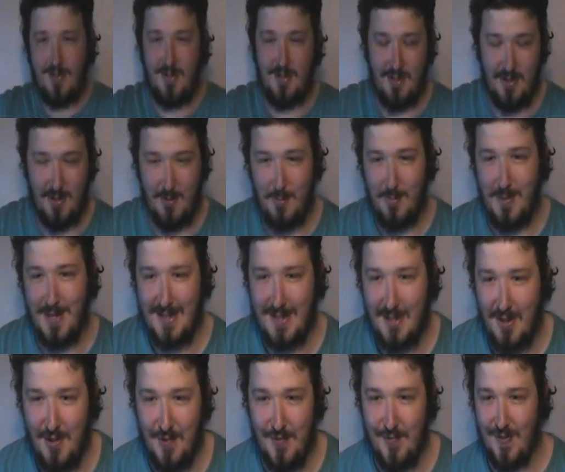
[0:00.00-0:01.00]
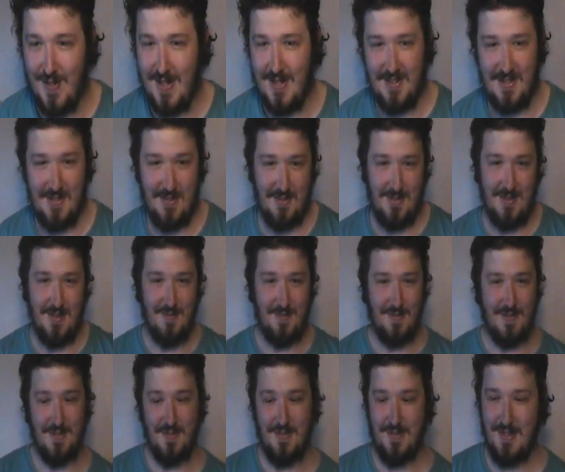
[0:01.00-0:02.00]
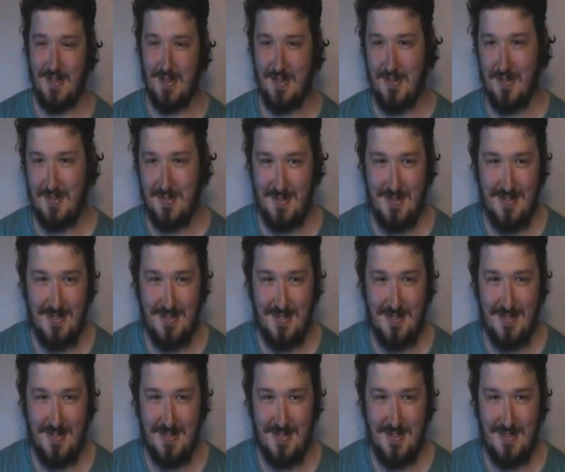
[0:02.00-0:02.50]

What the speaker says: Sorry, I'm a big Toad fan, so I have to, you know,